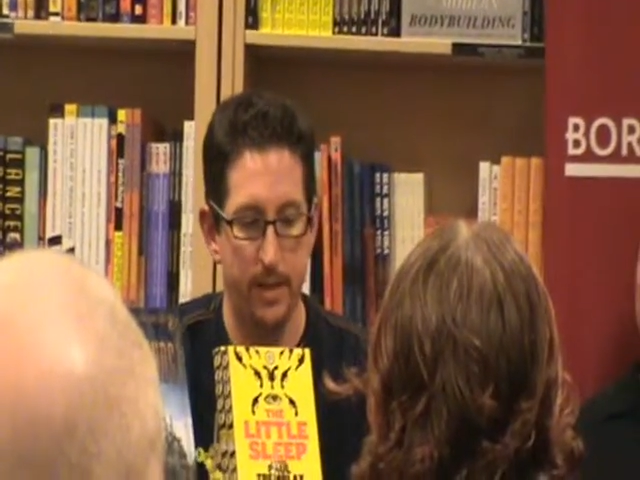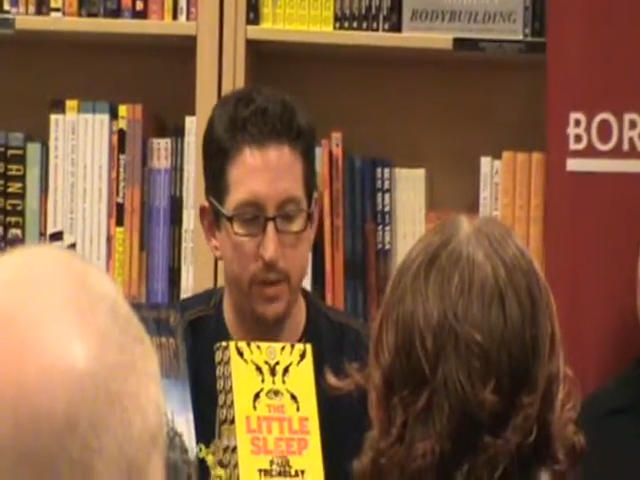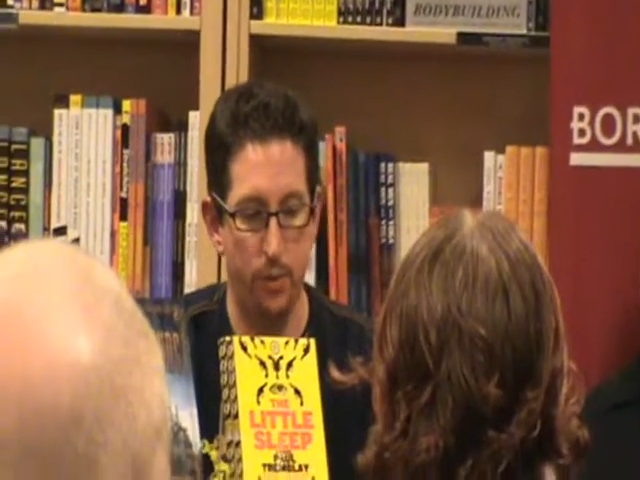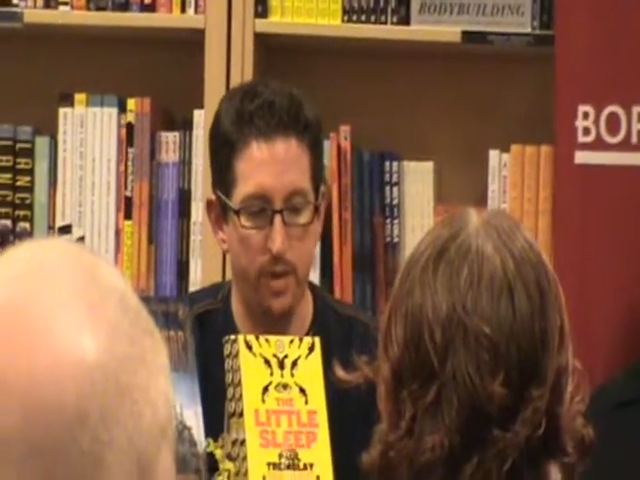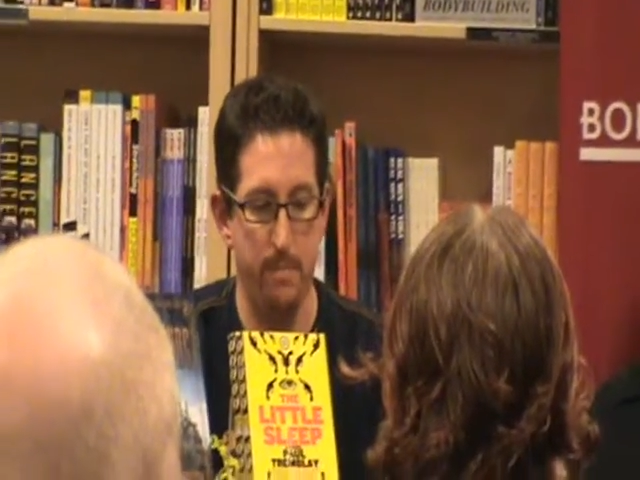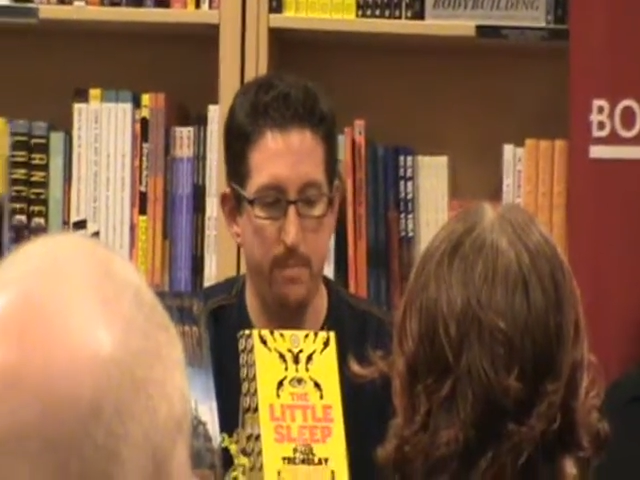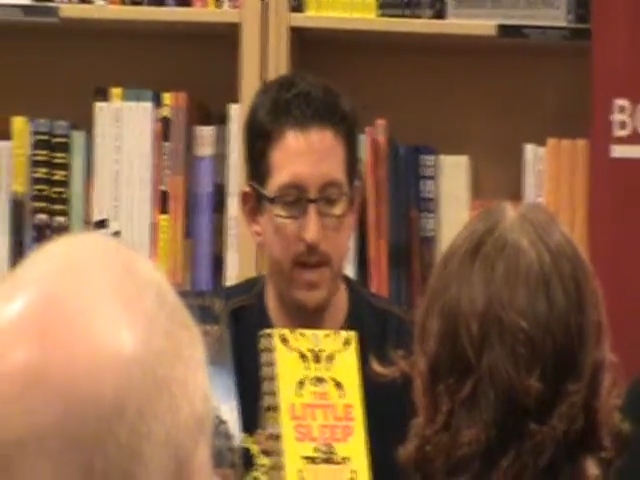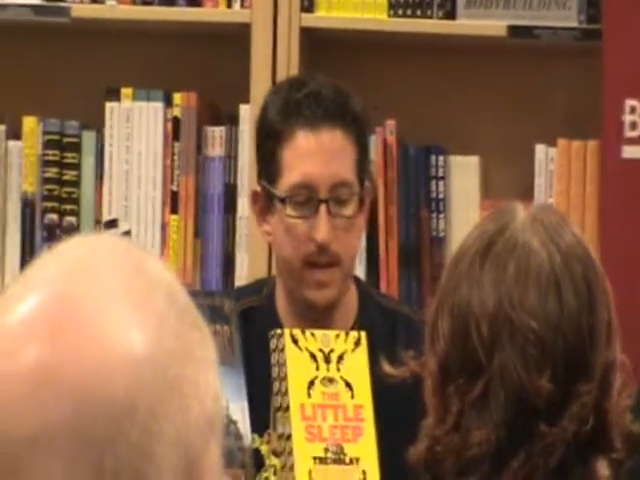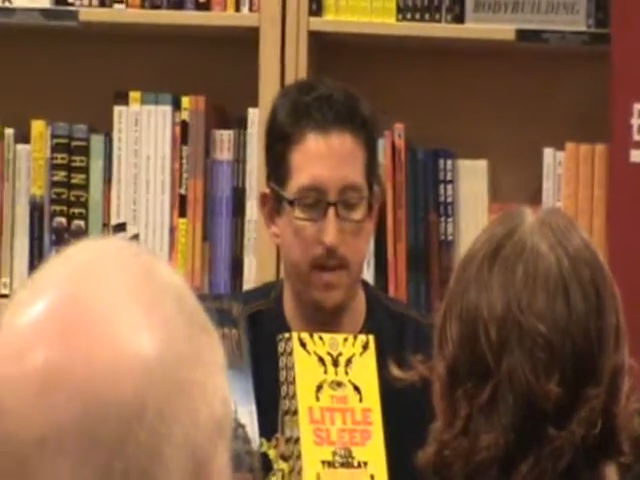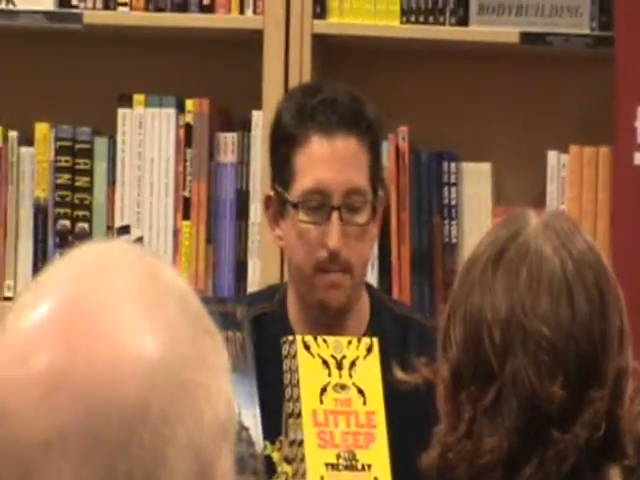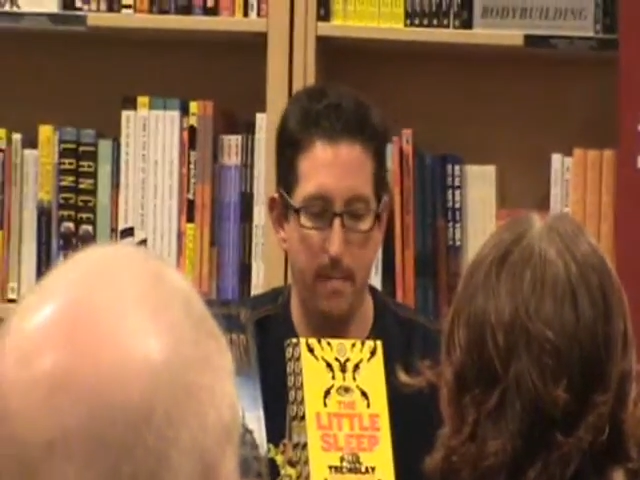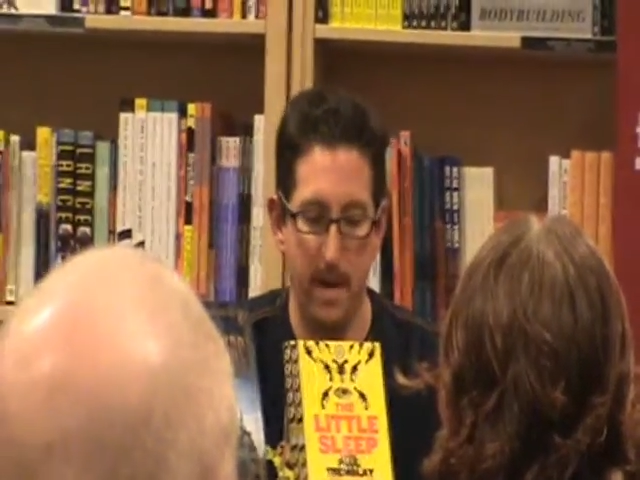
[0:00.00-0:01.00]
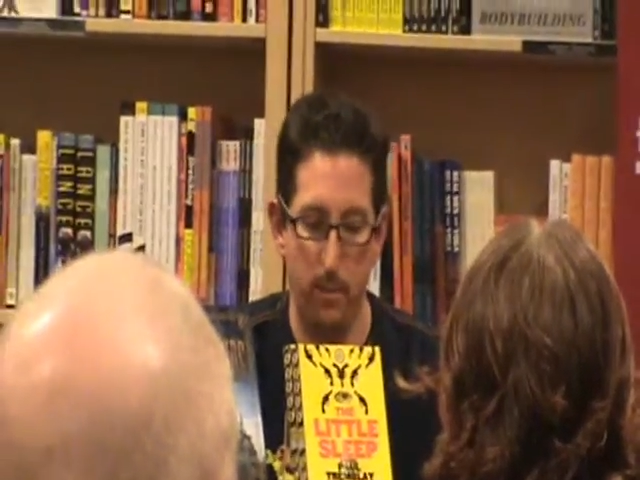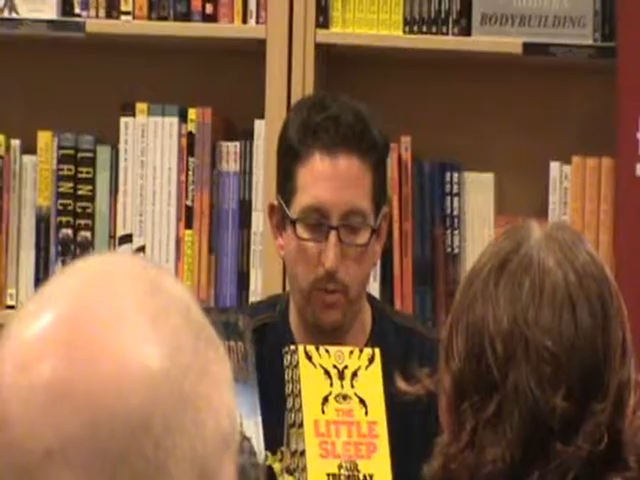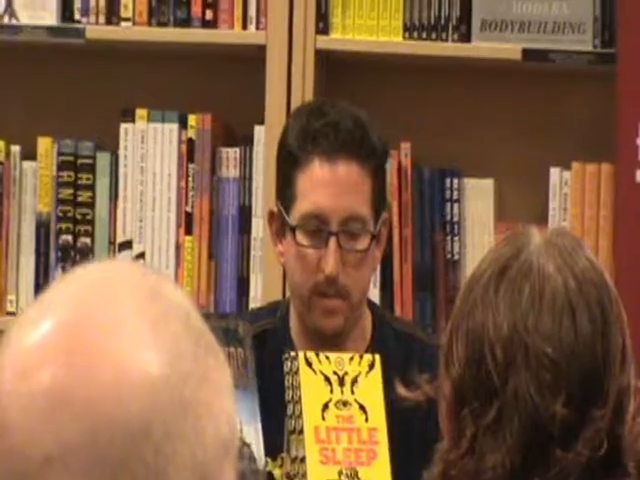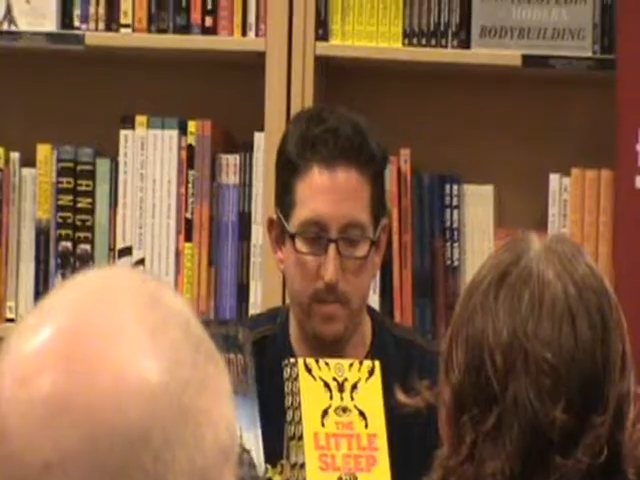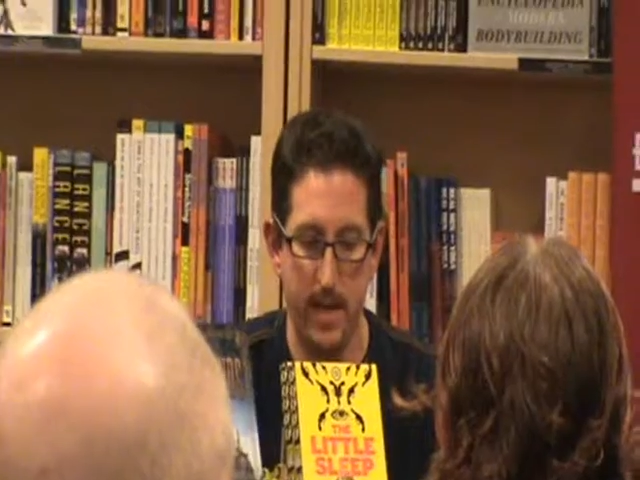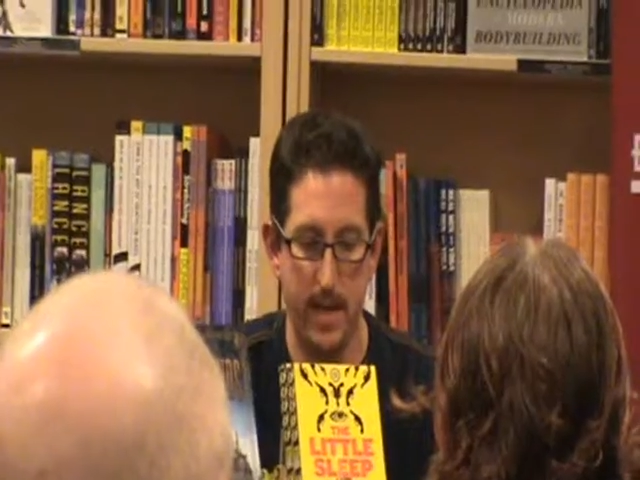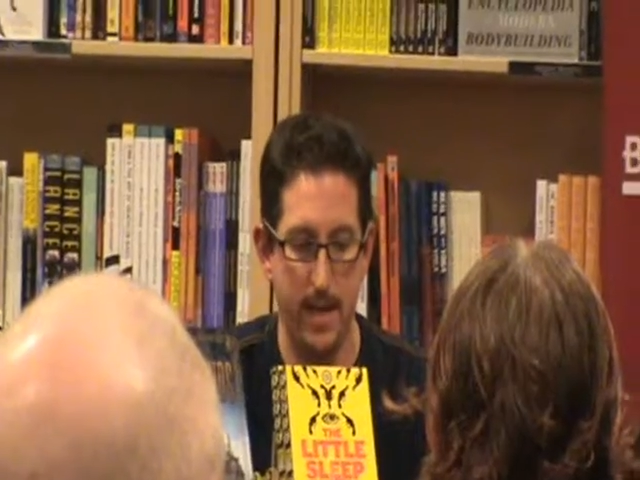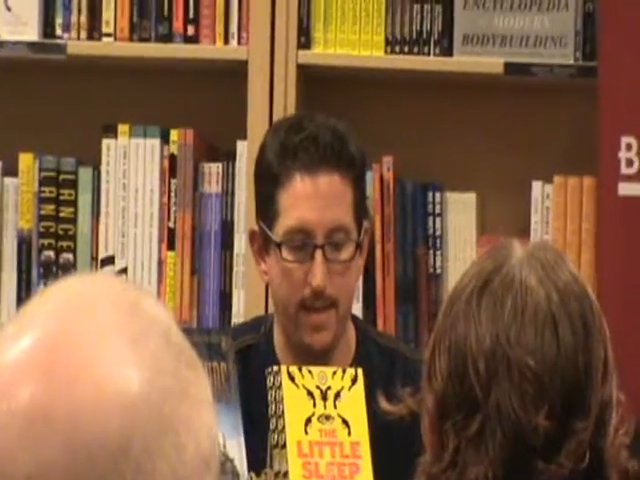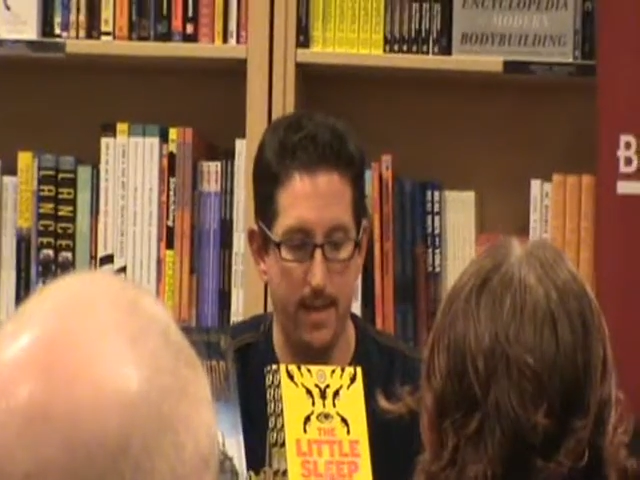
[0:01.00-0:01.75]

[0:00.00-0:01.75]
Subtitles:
The dream me, the memory me,